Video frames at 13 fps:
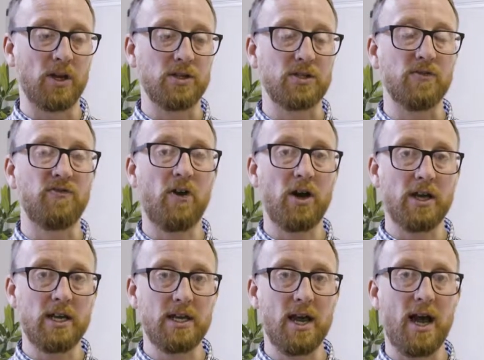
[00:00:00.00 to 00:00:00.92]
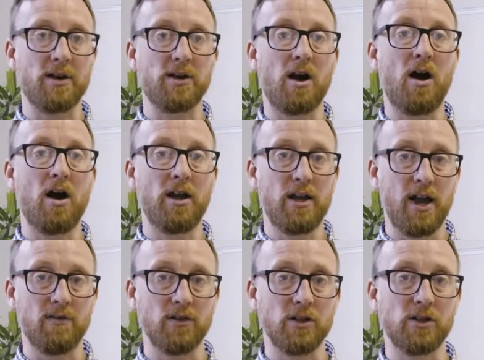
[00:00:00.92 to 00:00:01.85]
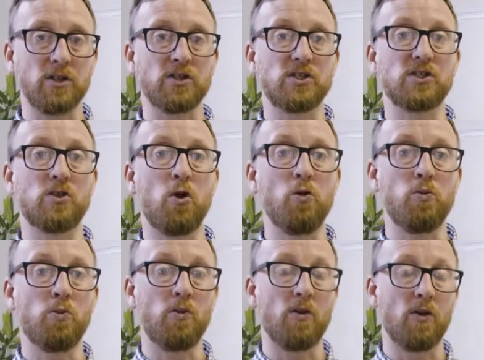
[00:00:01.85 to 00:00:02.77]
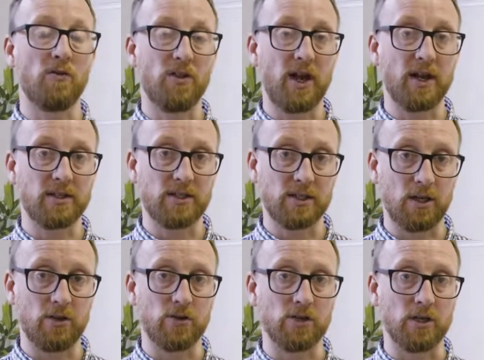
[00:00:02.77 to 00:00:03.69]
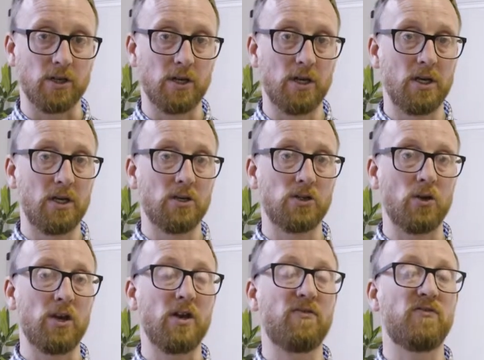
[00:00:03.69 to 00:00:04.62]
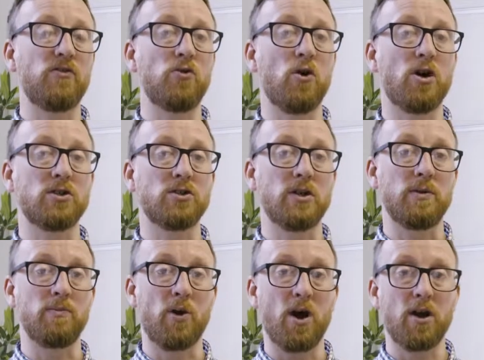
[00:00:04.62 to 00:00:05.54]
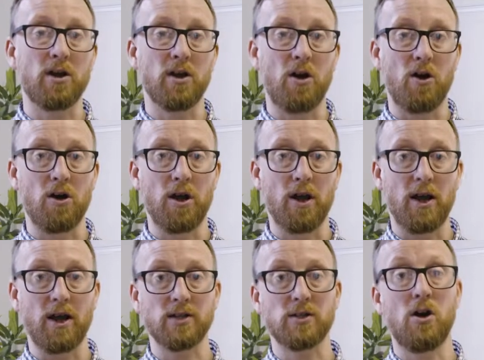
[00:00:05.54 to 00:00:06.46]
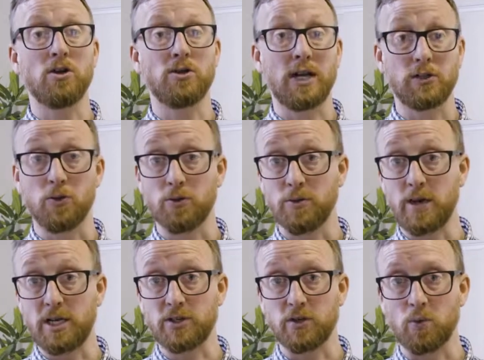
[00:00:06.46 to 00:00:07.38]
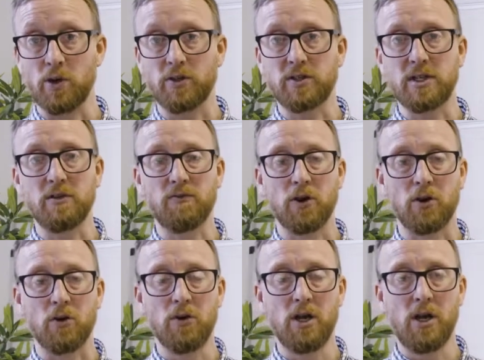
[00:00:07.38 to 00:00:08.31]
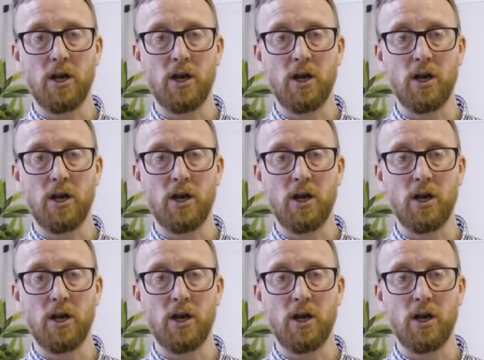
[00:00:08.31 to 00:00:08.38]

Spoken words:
defining at a high level the scope of that solution. So if you are to embark on a contract automation with Dealflo,